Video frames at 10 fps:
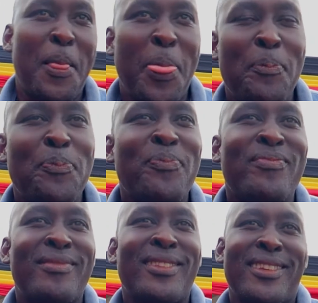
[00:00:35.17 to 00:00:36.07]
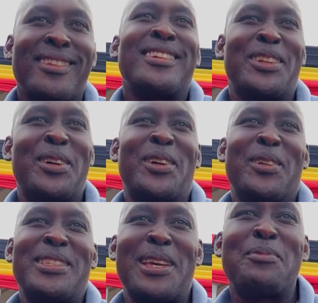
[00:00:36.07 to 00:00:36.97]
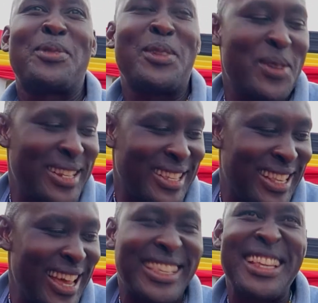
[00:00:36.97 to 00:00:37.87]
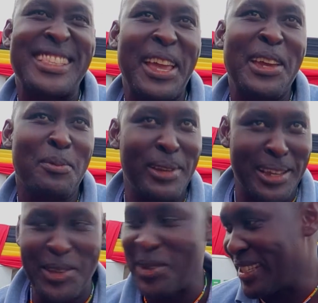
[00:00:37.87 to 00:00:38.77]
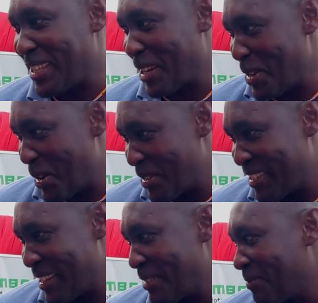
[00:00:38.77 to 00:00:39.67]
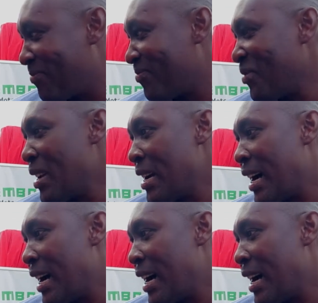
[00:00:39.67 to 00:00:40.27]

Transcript: Okay, okay. You know, we substitute what is there sustainably using technology. All right.